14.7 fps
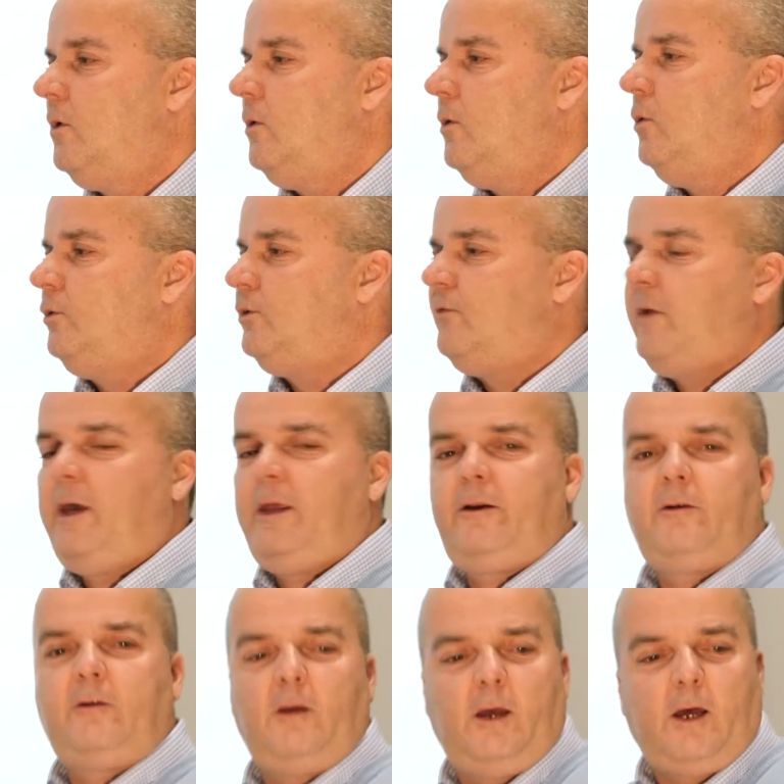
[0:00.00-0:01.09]
who's a vet
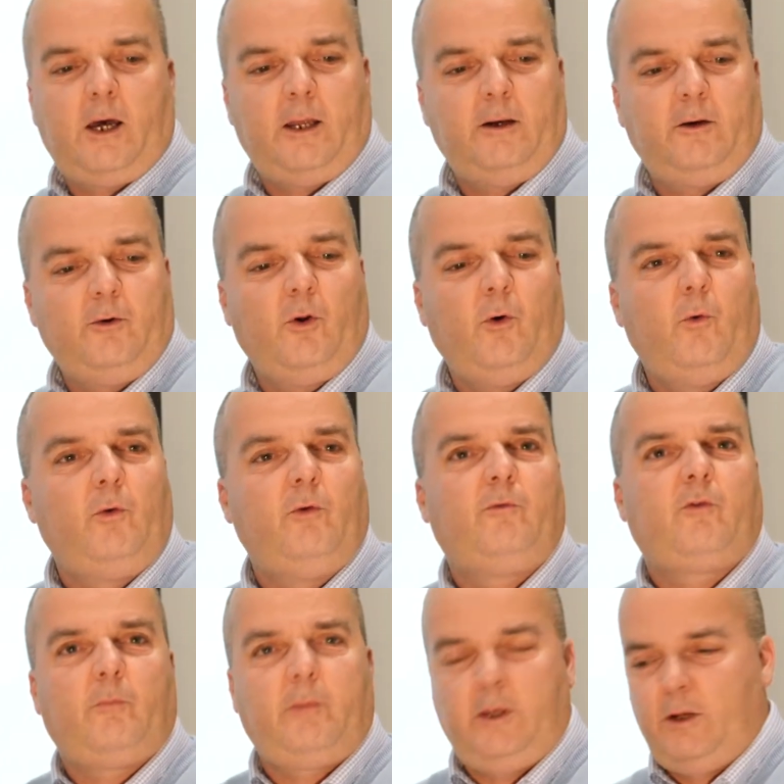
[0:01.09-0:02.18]
and known
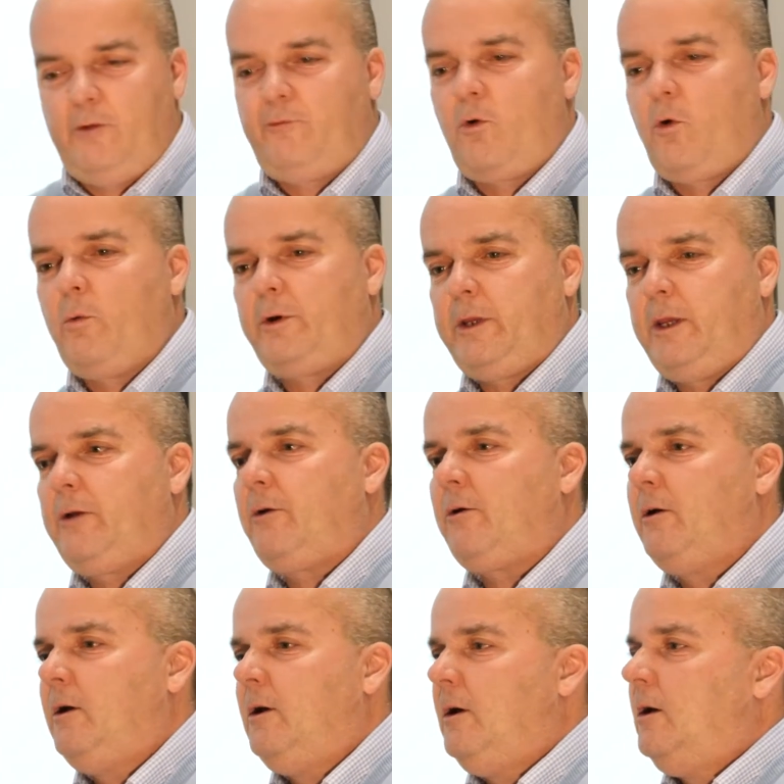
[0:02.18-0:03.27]
for being a forward thinker,
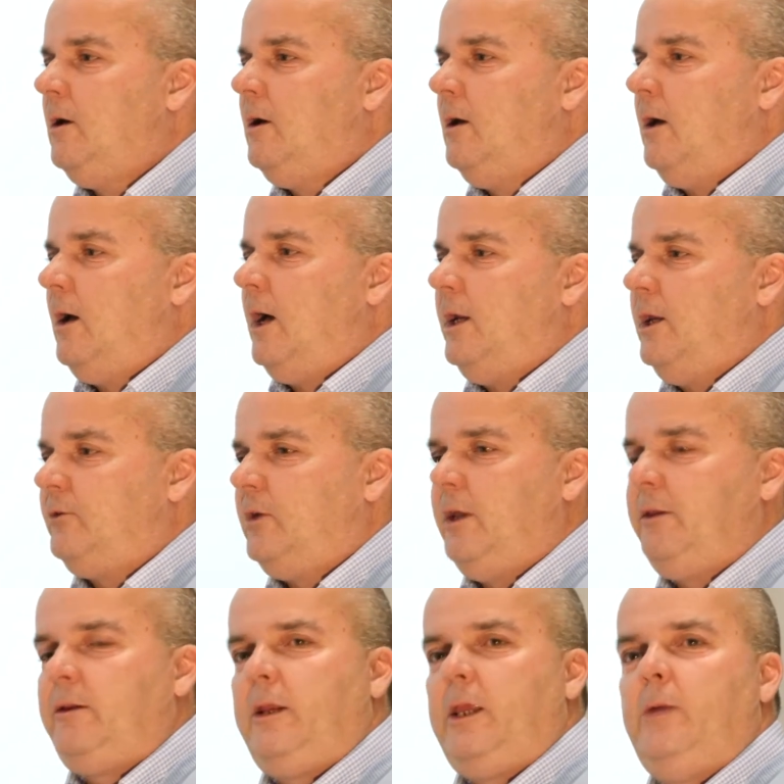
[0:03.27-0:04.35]
and he
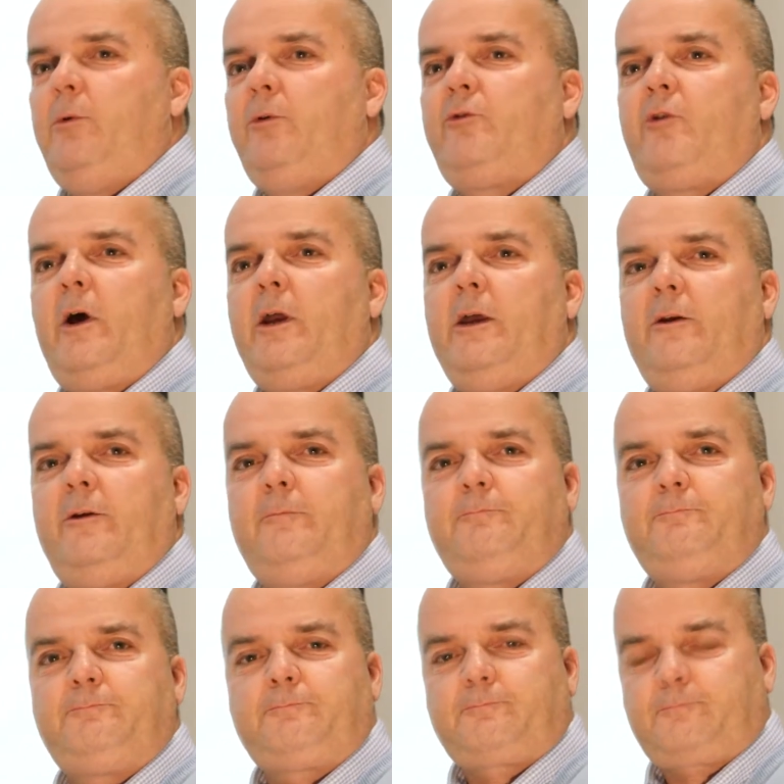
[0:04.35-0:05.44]
said that he would try it.
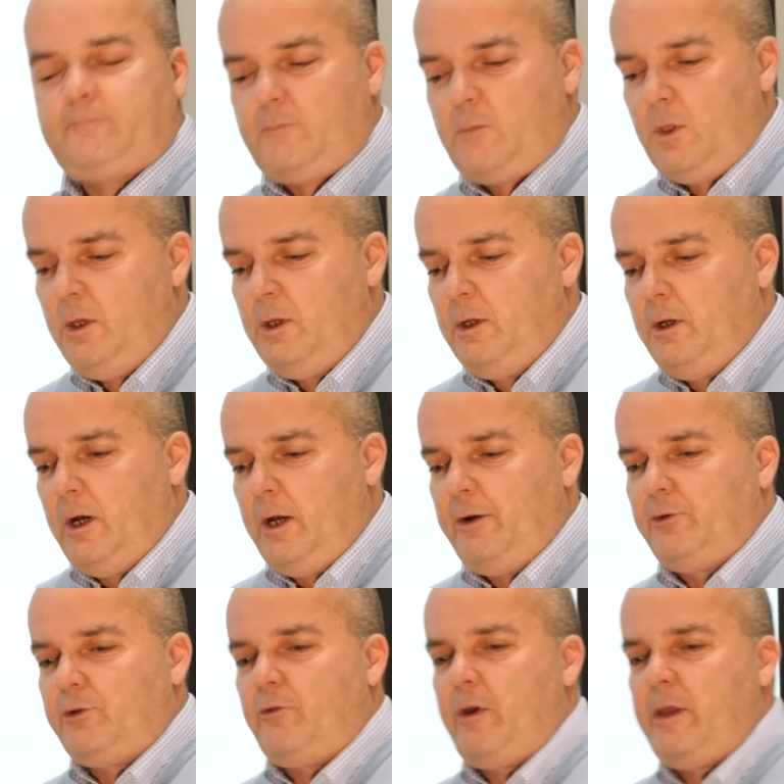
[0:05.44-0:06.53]
And
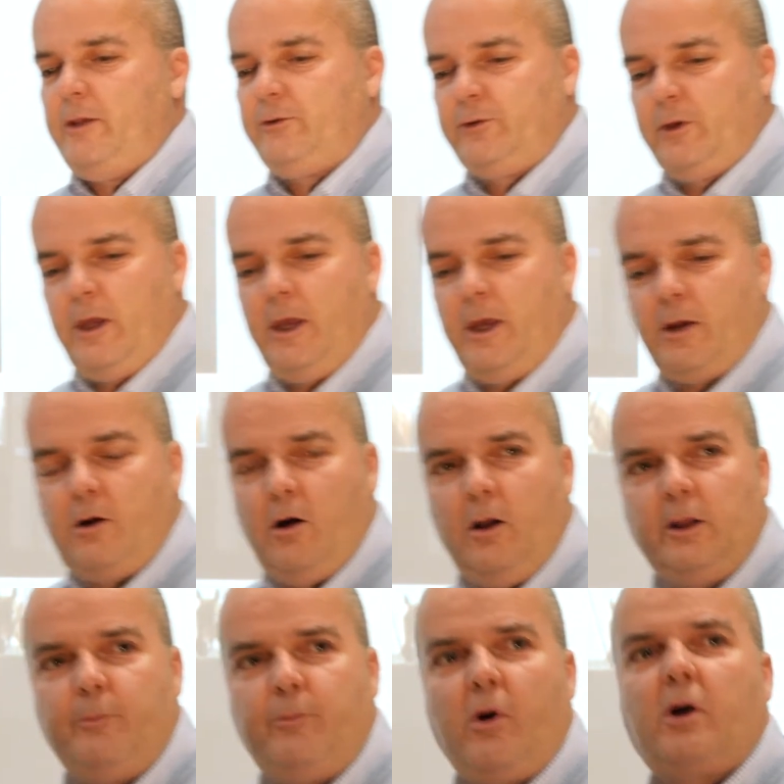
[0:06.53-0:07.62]
there's a race
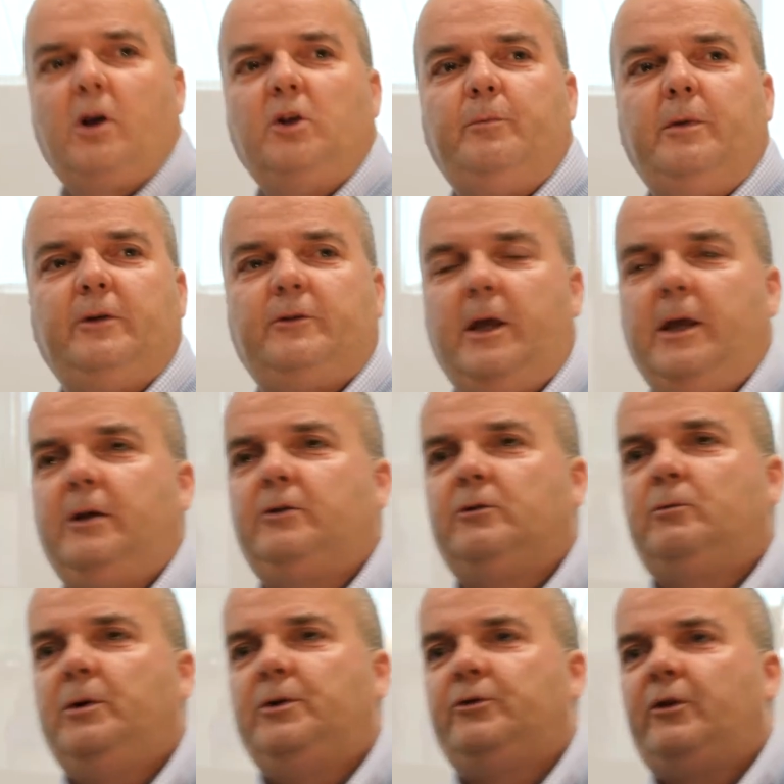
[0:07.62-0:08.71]
called the Brocklesby
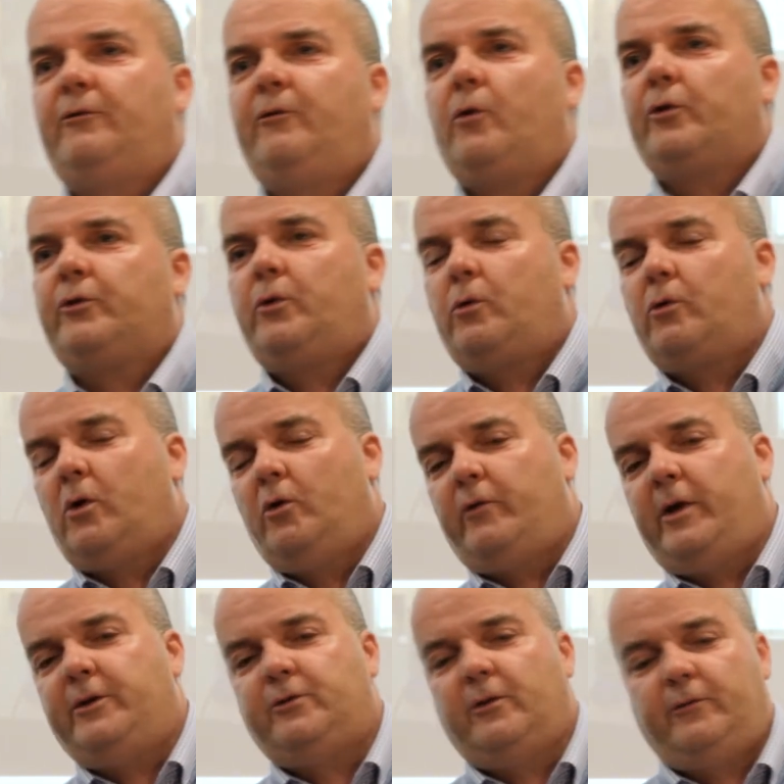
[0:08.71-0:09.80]
Stakes, which is the first 2-year-old
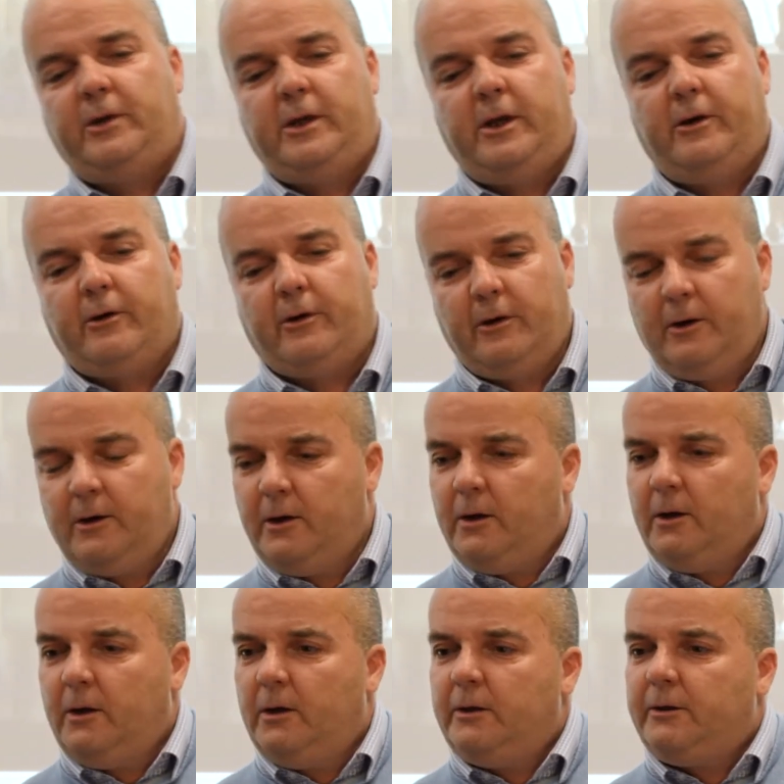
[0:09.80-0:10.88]
race of the year.
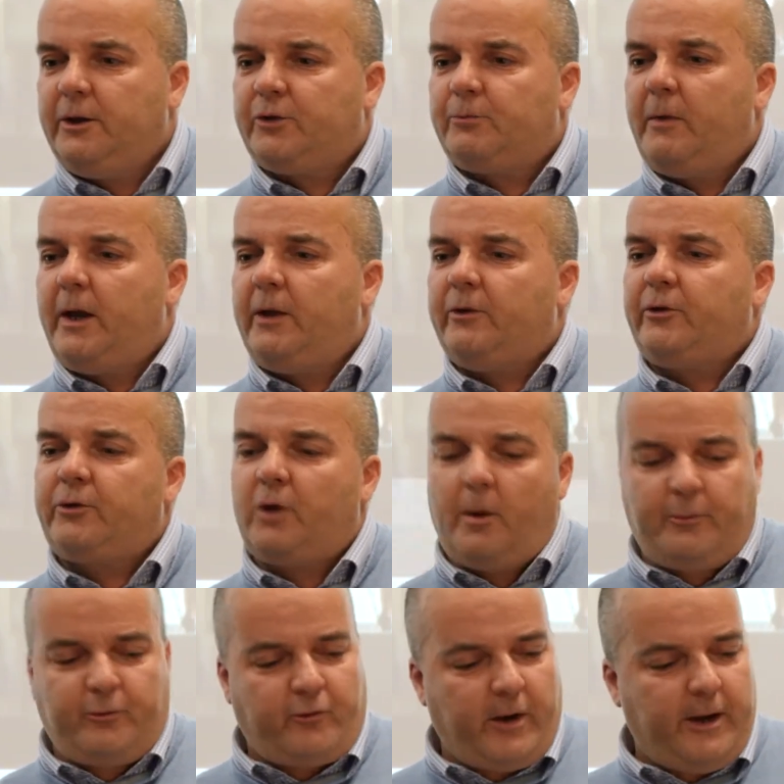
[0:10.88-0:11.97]
This man is a
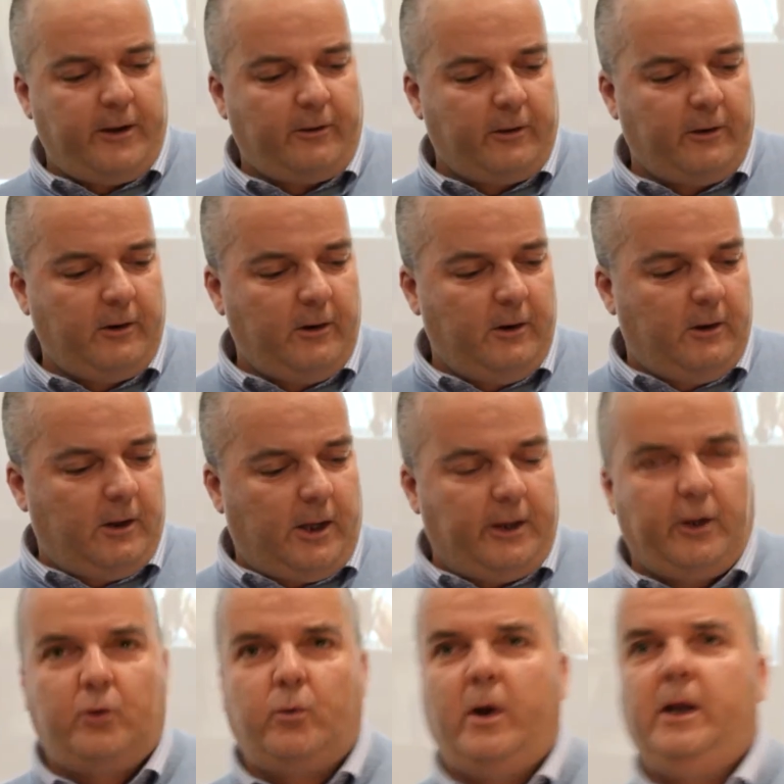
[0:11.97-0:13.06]
top trainer, and
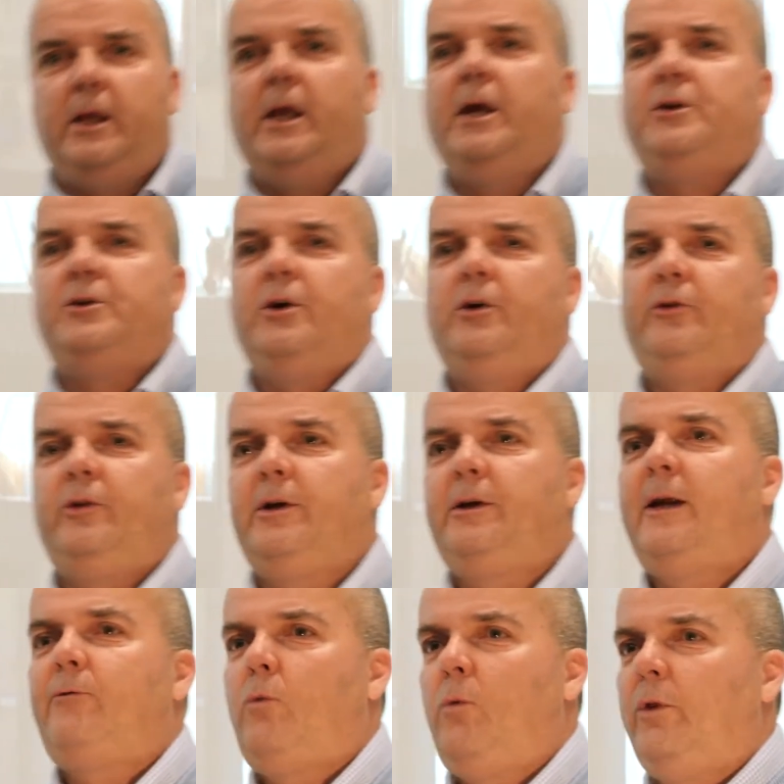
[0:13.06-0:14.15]
in 28 years he had
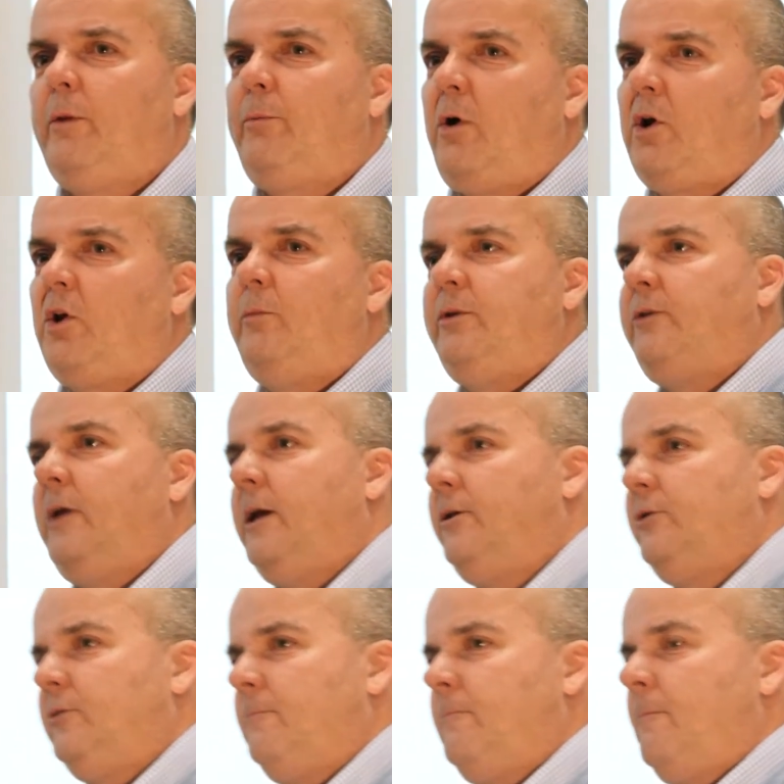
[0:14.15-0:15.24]
never won the Brocklesby Stakes.